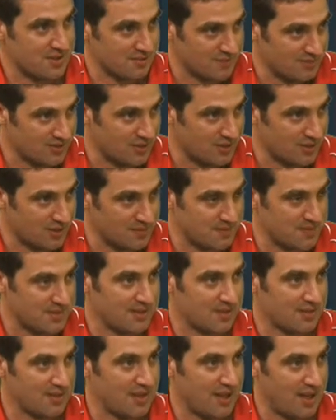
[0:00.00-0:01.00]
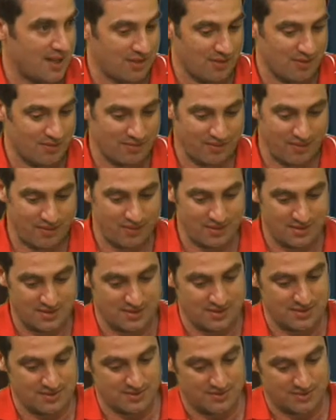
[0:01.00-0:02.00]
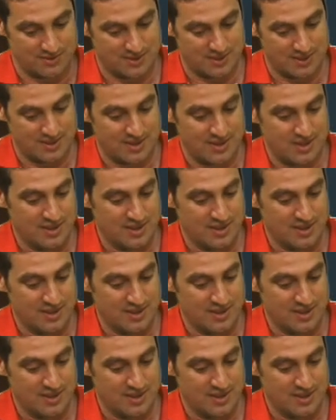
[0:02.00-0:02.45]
of times and RFIs and all that.